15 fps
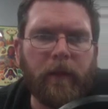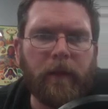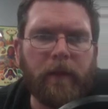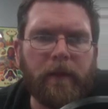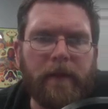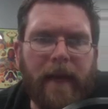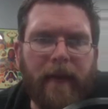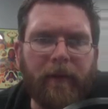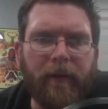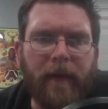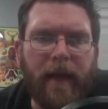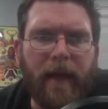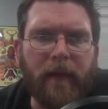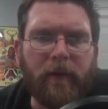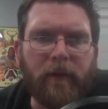
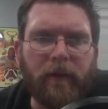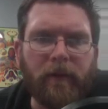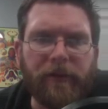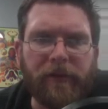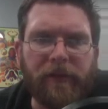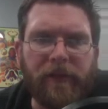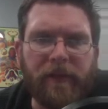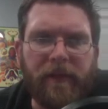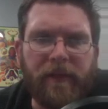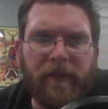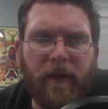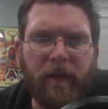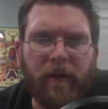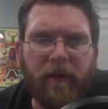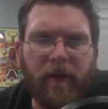Tabernacle, just
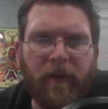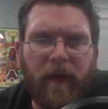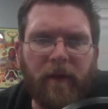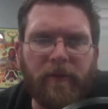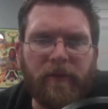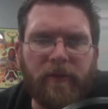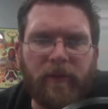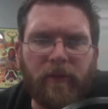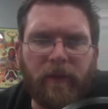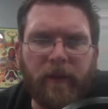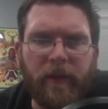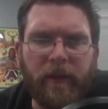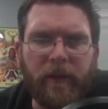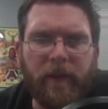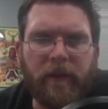another obstacle
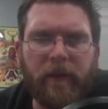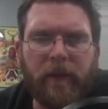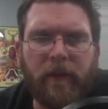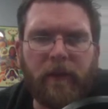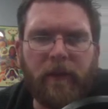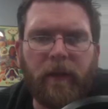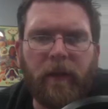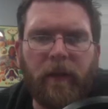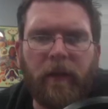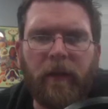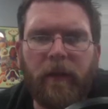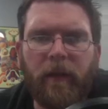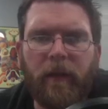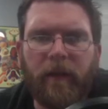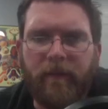here.
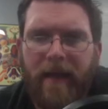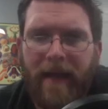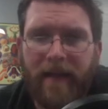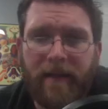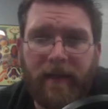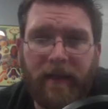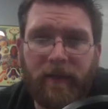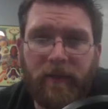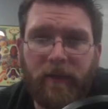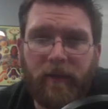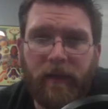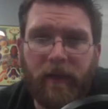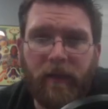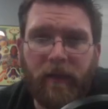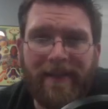If Max needs to,
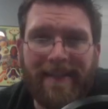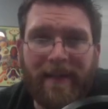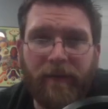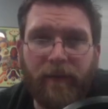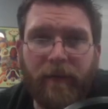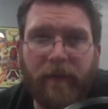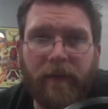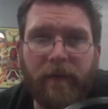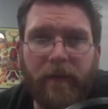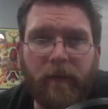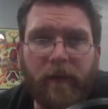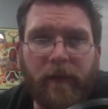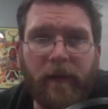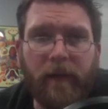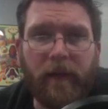he can always get rid of it
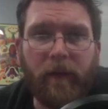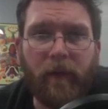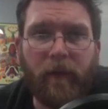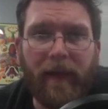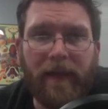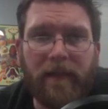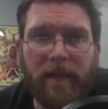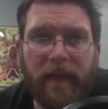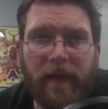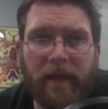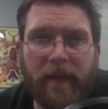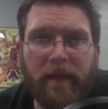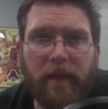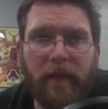with the Wasteland.